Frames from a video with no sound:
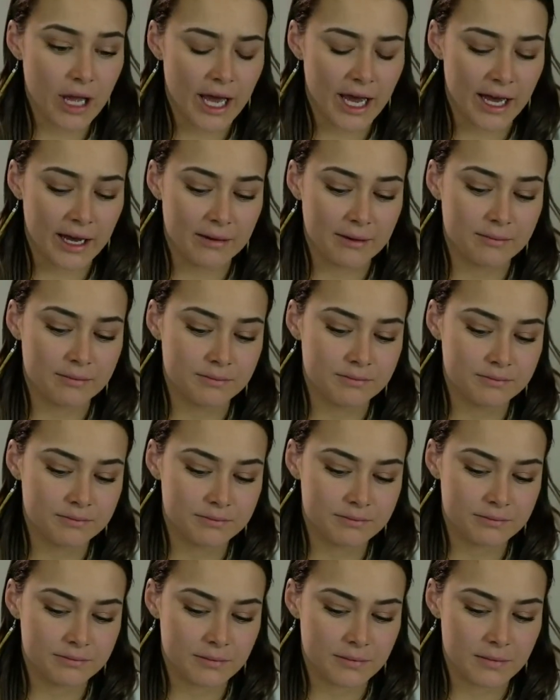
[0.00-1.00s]

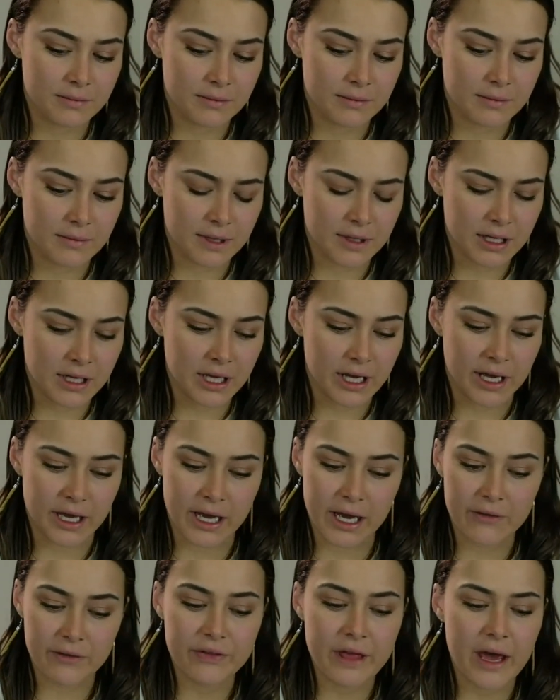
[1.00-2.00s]

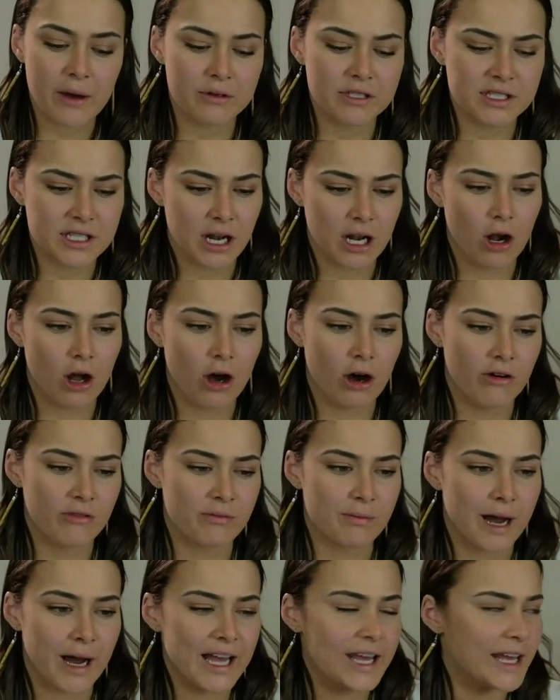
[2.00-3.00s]
that was a lot
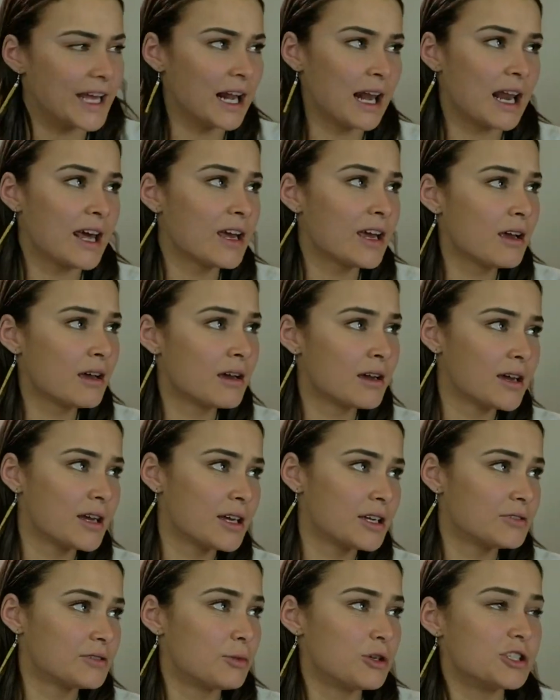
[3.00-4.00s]
of my healing,
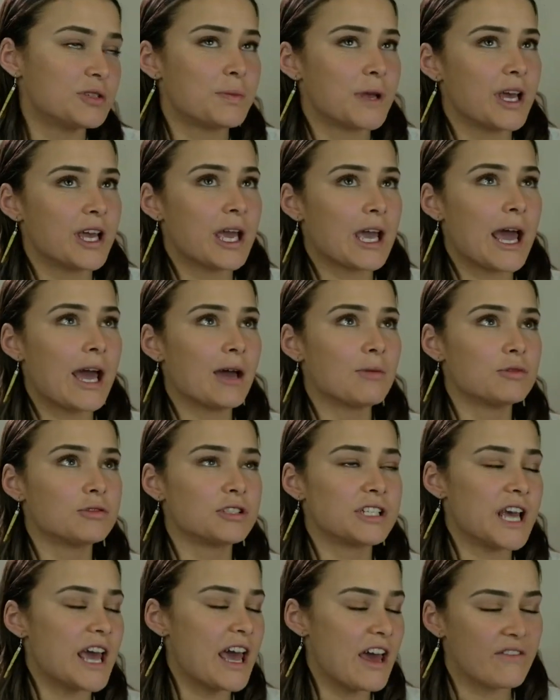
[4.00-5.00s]
was being
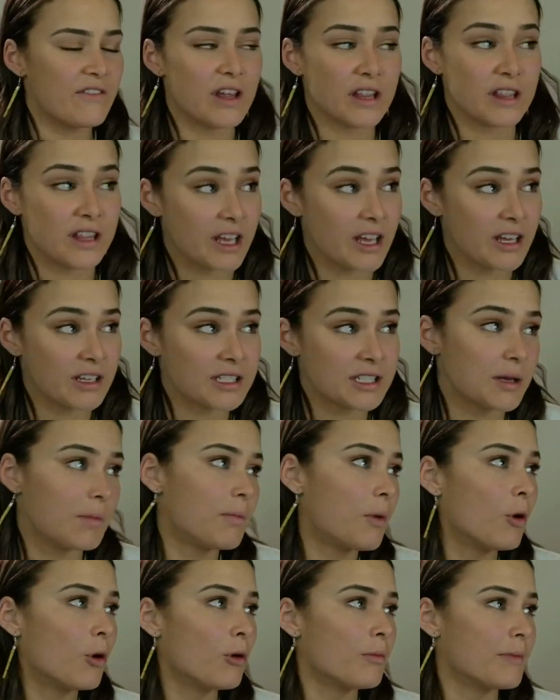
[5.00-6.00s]
able to have it there
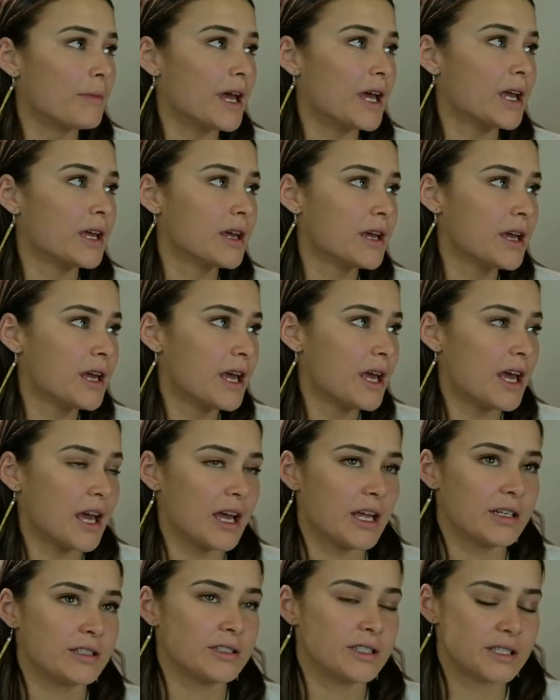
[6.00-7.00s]
support me.
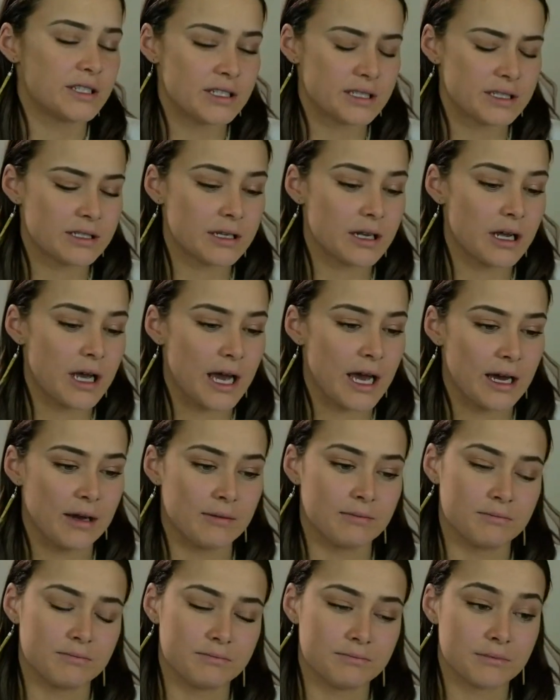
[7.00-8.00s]
And
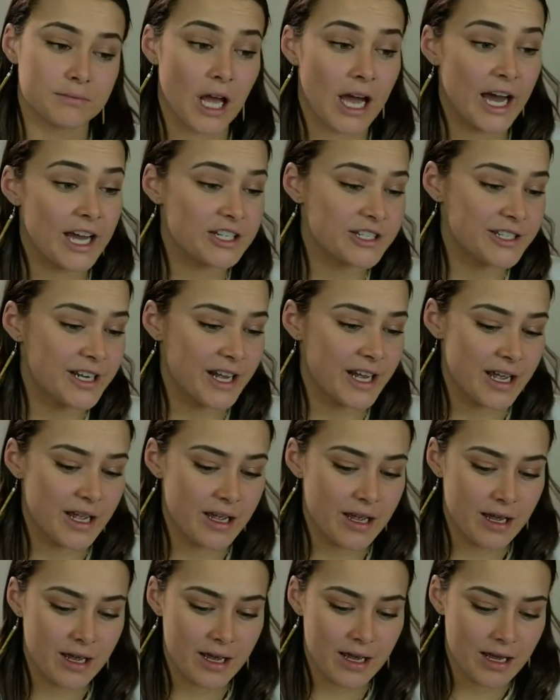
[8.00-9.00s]
I
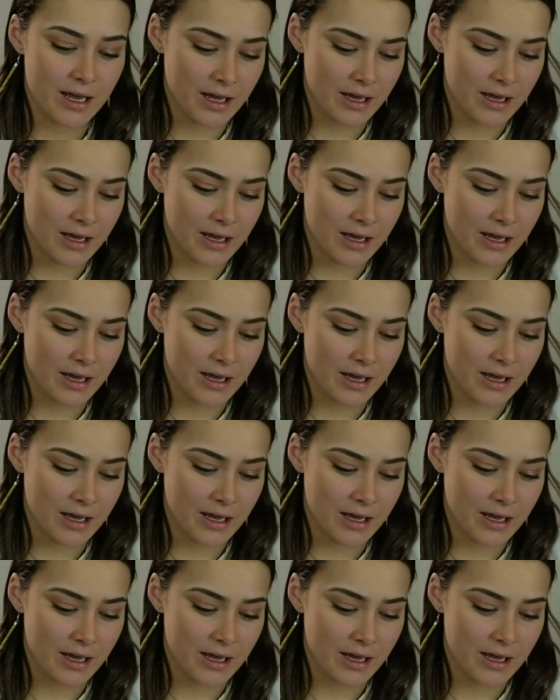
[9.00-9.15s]
actually